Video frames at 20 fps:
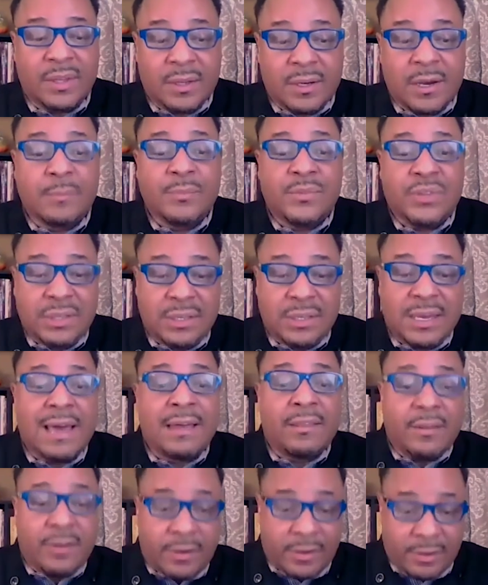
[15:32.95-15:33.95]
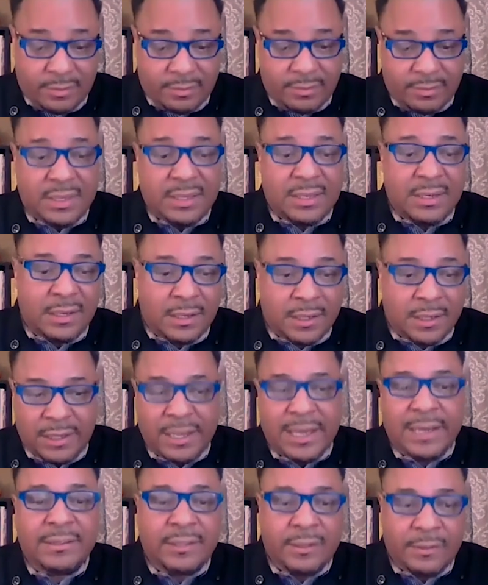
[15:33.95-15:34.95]
come together in a
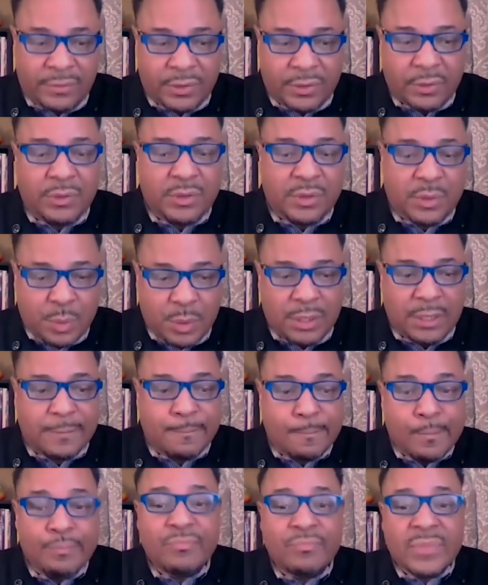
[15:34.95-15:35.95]
collective, so to speak,